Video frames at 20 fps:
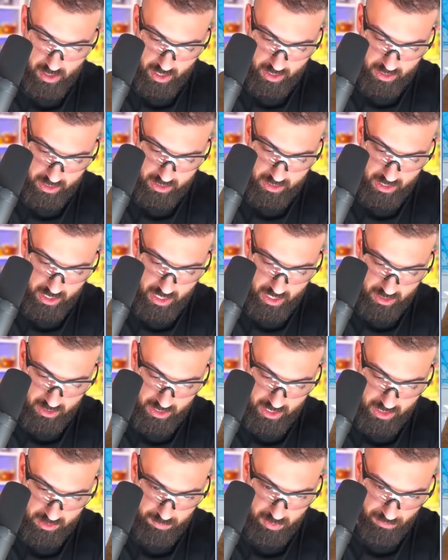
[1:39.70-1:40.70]
I think
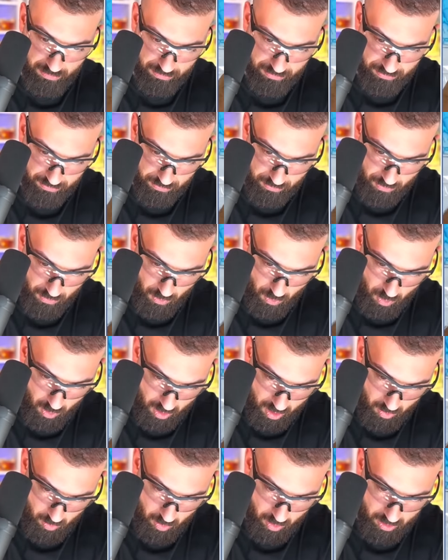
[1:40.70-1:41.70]
these before
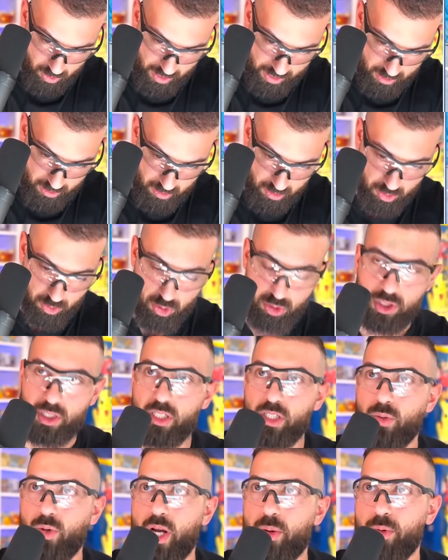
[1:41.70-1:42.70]
were like loose
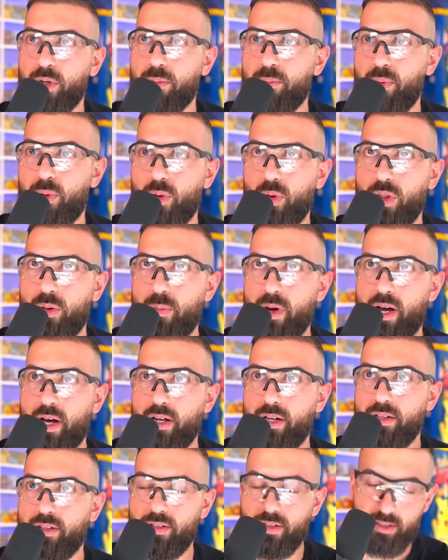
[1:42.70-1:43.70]
and you were able to pull them
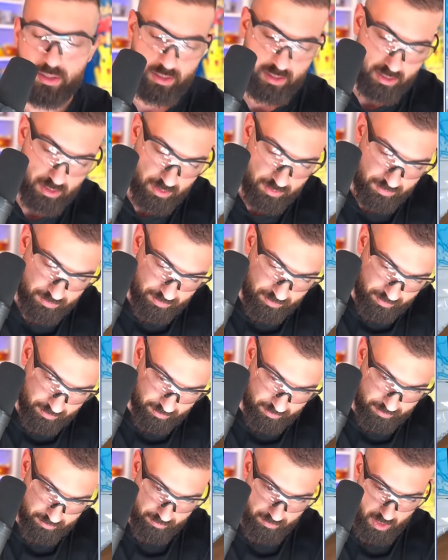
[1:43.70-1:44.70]
out.
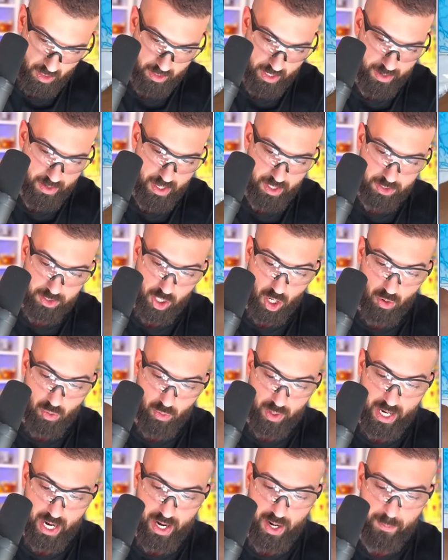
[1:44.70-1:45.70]
Okay, so
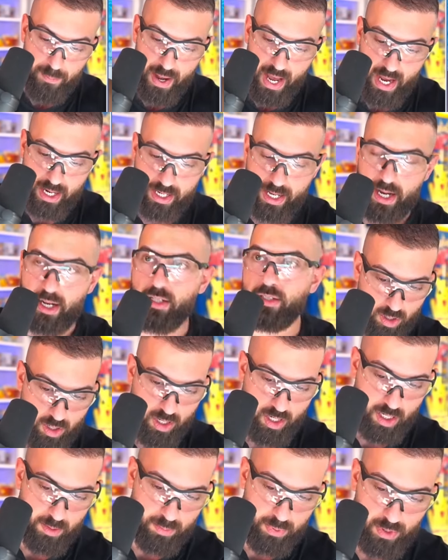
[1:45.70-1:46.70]
we got our pack out. We're
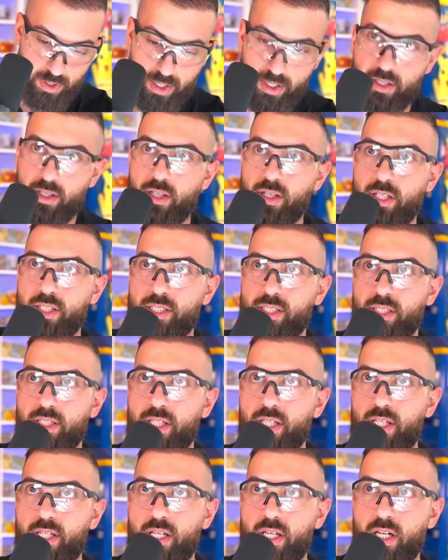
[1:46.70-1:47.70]
gonna put this in
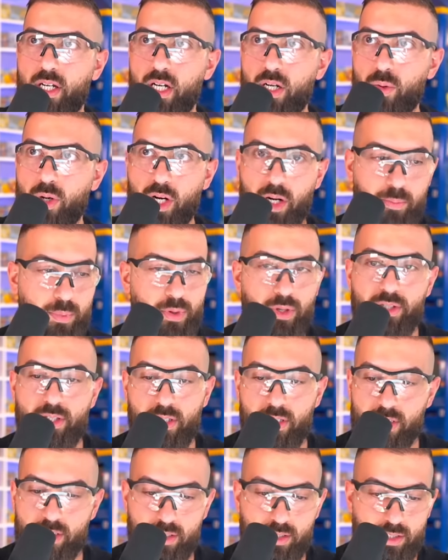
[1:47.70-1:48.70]
here. We're gonna put
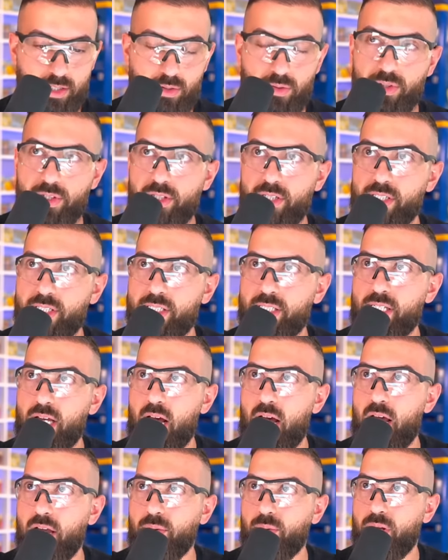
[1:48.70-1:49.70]
this over to the
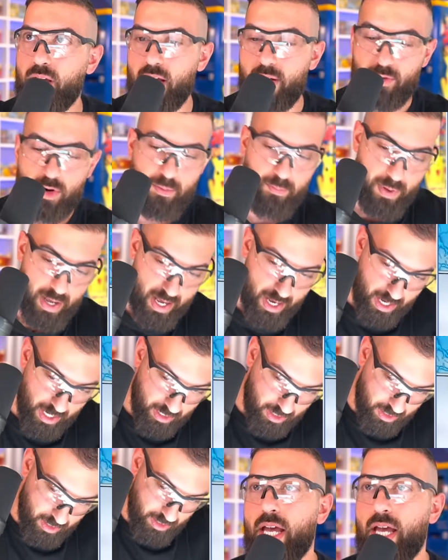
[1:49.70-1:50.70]
side. We have our
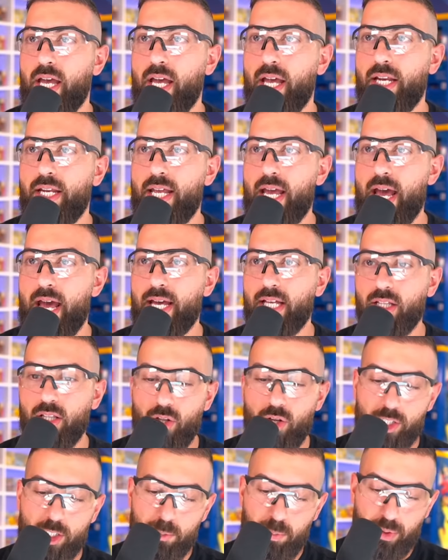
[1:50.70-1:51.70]
pack, and yeah, it
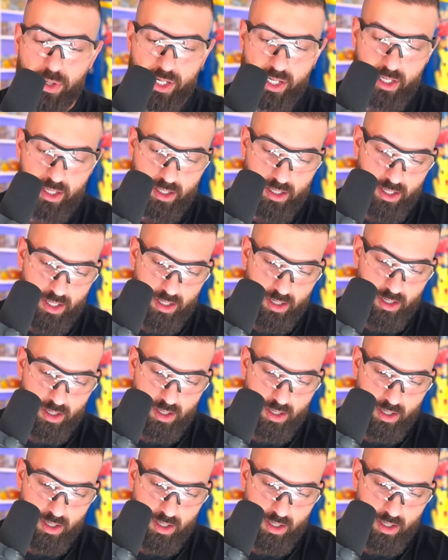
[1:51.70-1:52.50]
looks pretty good.